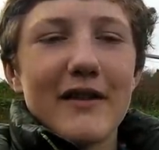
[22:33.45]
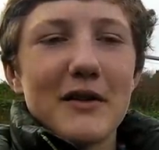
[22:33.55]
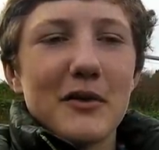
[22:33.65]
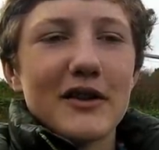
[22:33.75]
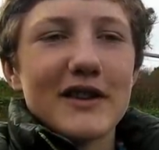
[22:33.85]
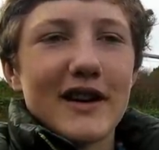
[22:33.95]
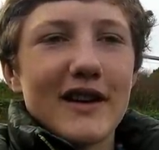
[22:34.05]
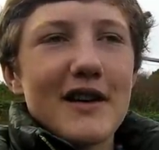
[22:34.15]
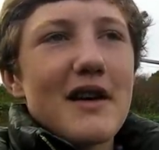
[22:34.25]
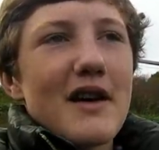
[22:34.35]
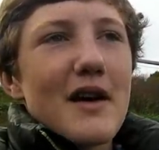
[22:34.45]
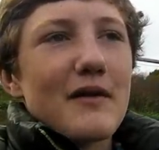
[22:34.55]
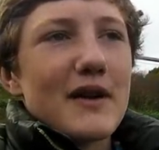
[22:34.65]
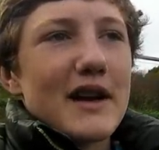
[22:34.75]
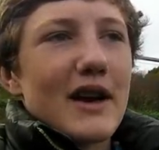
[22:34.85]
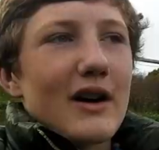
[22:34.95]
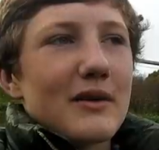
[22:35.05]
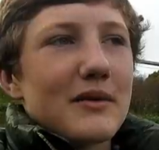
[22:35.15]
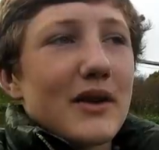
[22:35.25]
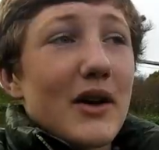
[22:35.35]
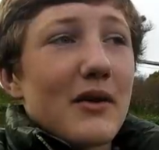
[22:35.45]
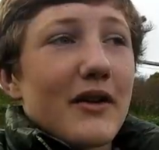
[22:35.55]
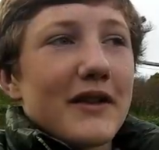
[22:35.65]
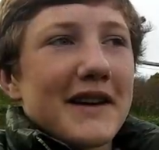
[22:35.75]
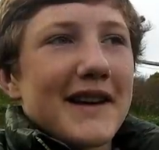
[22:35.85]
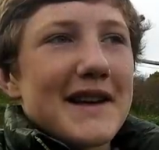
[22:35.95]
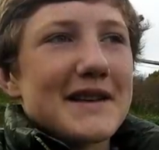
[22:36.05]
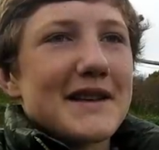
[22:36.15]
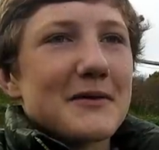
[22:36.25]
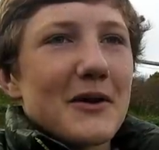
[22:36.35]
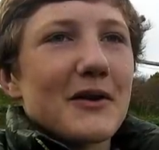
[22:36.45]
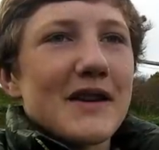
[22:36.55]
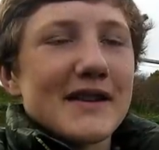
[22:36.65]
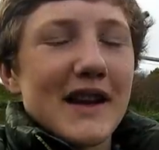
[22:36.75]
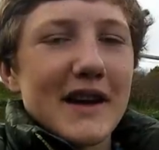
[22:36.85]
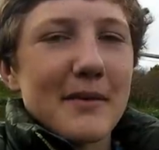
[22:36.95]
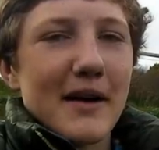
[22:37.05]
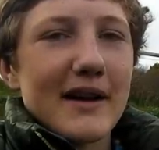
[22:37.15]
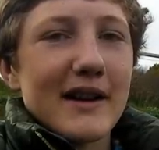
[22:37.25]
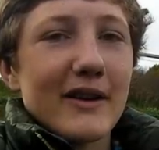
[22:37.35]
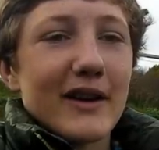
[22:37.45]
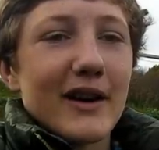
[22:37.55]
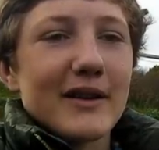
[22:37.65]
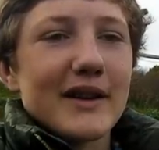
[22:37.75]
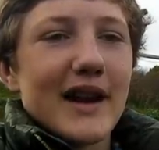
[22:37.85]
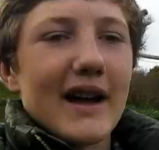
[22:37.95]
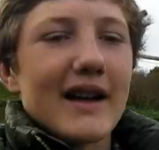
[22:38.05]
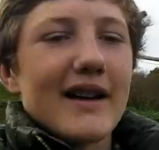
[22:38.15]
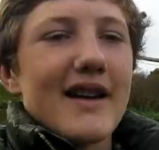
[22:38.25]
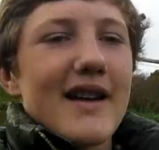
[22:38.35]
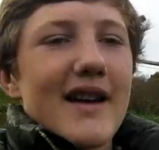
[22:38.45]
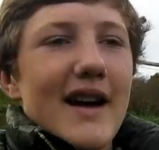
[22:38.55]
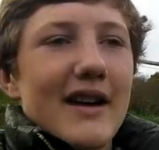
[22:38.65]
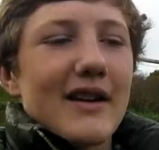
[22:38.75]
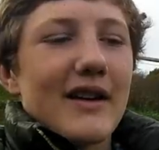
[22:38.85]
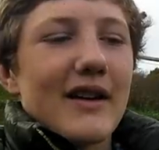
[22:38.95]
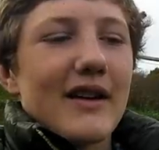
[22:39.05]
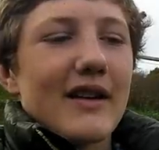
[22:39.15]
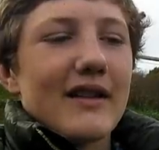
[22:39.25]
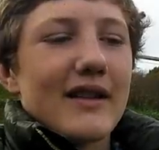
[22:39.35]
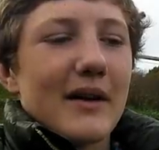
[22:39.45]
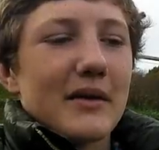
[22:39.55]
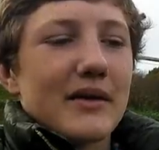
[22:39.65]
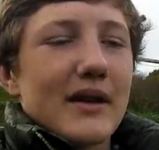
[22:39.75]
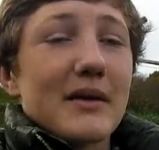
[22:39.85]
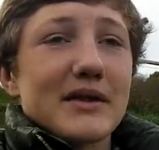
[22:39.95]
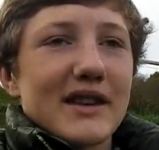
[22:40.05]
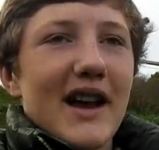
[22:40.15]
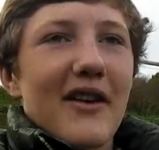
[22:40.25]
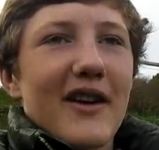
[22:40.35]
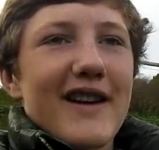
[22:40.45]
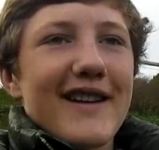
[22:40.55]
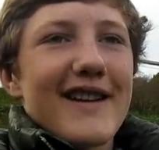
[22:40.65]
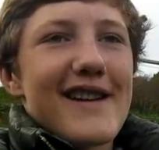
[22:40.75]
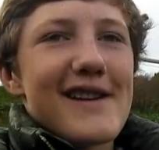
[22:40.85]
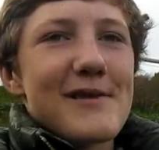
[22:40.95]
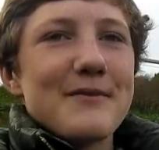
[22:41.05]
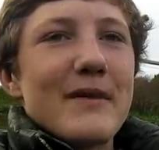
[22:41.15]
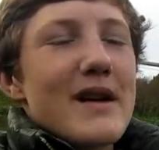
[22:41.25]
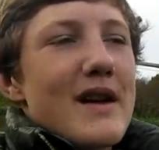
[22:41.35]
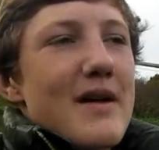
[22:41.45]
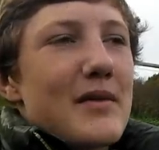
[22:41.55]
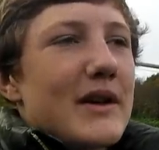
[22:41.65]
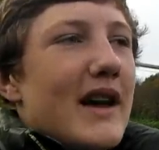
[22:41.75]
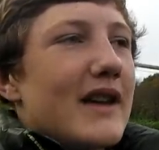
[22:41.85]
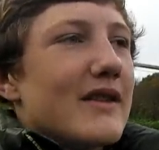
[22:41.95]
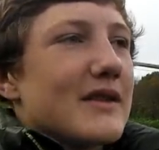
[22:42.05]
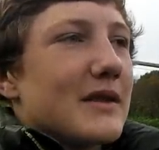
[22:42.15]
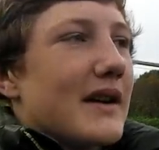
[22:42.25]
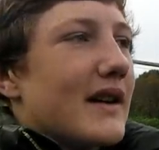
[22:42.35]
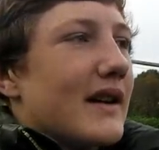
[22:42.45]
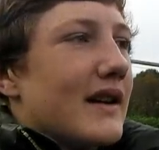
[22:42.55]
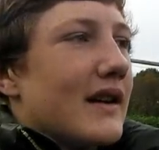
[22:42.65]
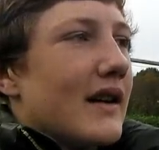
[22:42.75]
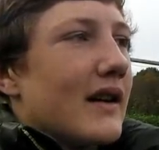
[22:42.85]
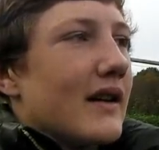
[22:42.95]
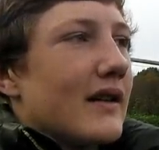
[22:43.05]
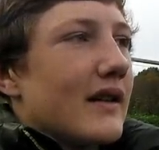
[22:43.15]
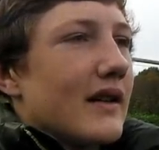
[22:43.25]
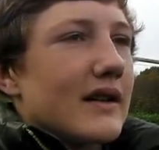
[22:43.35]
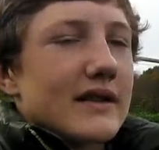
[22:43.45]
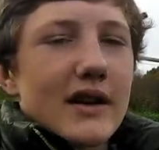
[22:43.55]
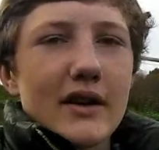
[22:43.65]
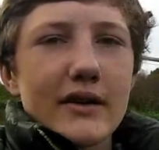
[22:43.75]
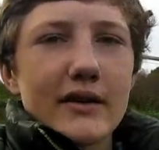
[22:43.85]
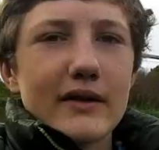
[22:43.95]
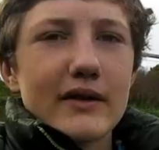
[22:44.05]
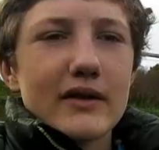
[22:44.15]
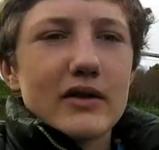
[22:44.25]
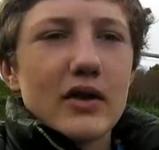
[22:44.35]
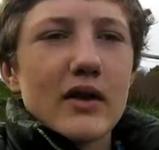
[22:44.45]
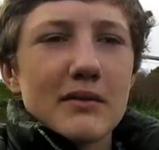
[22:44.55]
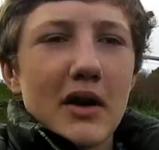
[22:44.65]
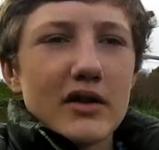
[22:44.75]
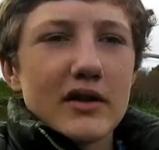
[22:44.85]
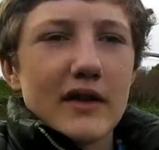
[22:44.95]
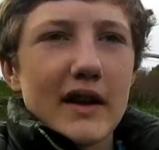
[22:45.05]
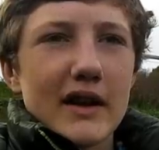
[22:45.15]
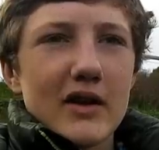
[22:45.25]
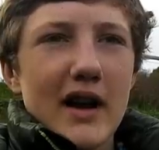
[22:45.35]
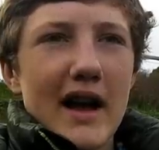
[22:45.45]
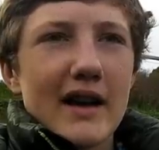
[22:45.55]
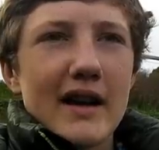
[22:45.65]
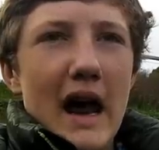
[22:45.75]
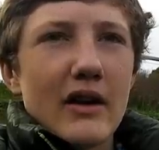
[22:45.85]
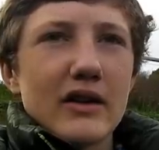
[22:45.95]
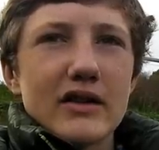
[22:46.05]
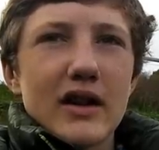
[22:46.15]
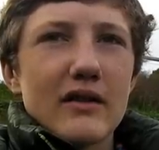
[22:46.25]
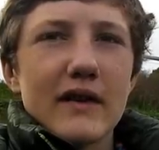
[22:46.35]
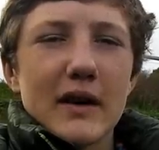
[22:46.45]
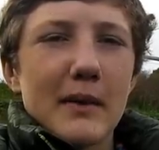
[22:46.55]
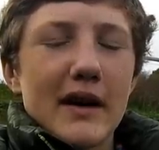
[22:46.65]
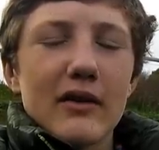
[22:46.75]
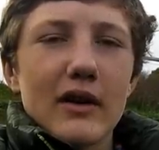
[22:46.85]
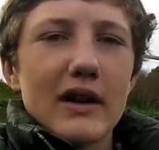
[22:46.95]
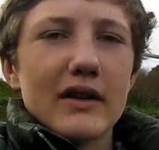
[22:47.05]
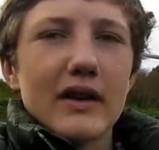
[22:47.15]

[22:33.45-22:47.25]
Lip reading: If you watch video 2, I think it is, we were on this lake about a year ago today, and that was scary, but you get used to it, and so do as much of it as you can, and now you just don't think about it really.